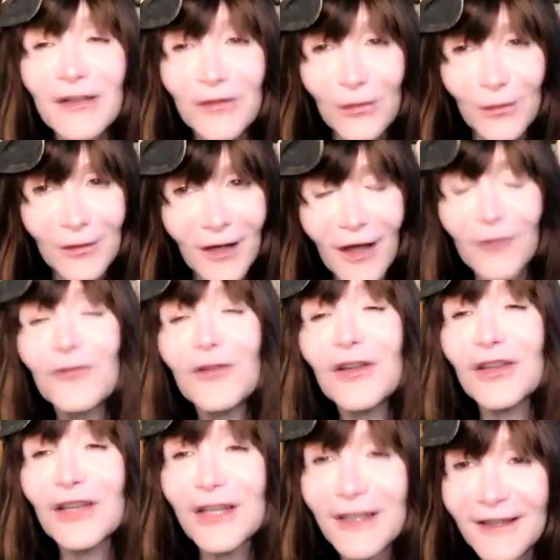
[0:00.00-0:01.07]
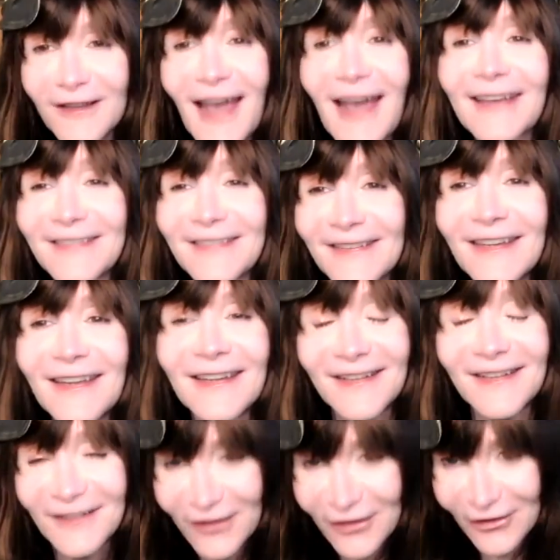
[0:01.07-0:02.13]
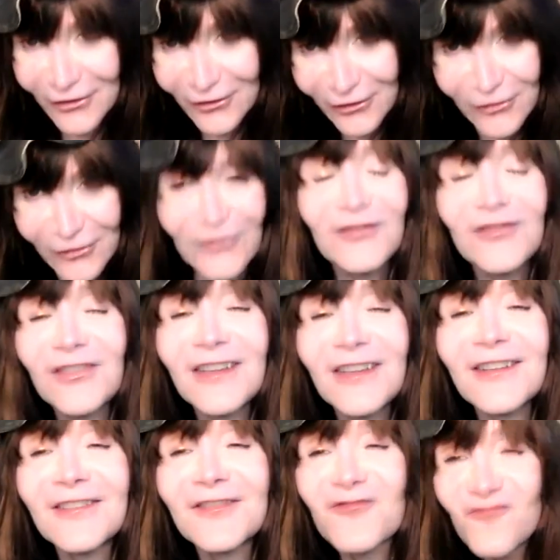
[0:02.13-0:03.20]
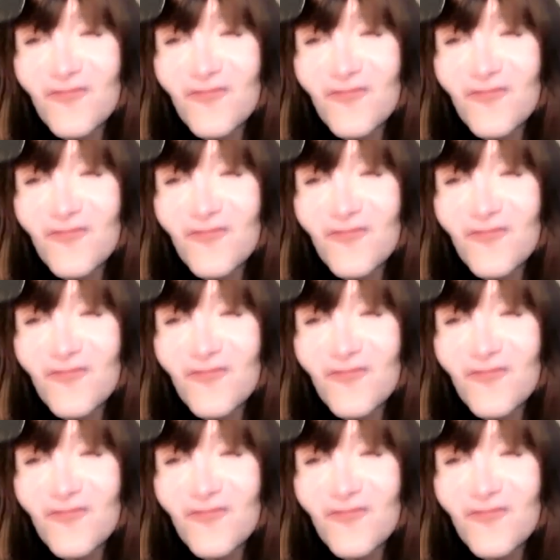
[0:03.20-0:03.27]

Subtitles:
it to a really classy conclusion.